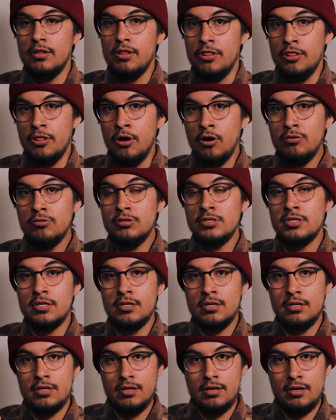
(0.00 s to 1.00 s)
those
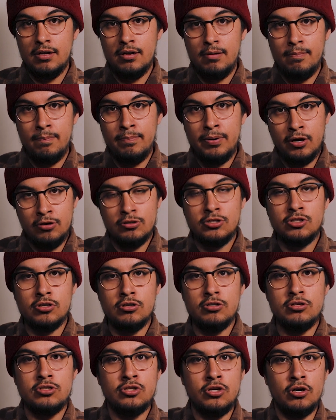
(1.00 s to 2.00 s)

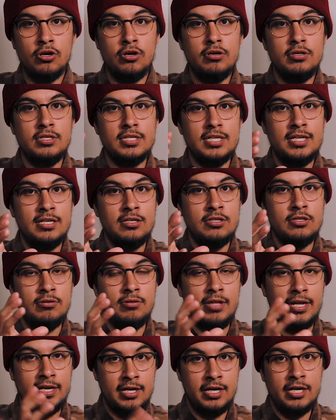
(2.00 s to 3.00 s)
poachers turned into
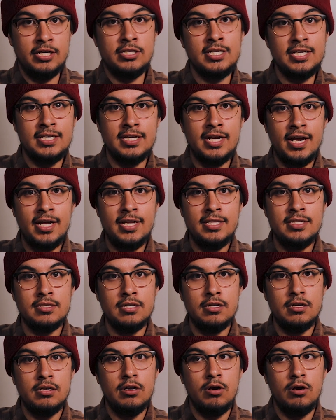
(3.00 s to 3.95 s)
like hunting guides,